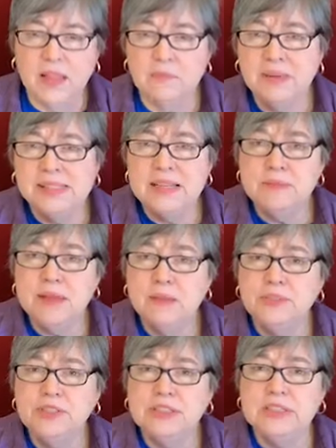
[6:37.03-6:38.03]
But
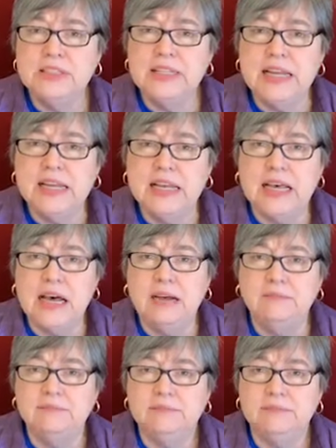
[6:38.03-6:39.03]
sometimes you just need a
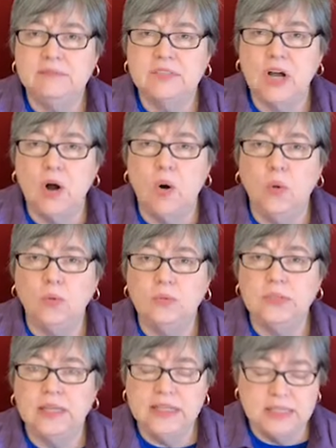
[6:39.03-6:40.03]
cup to
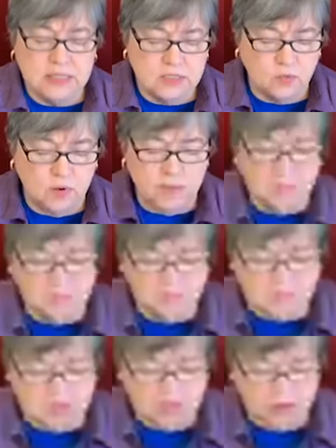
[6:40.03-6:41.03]
hold. And this is one of my
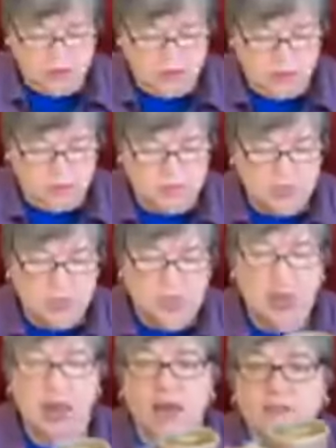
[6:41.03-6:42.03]
favorite cups.
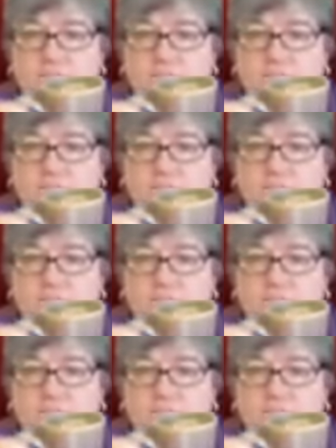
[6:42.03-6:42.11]
I've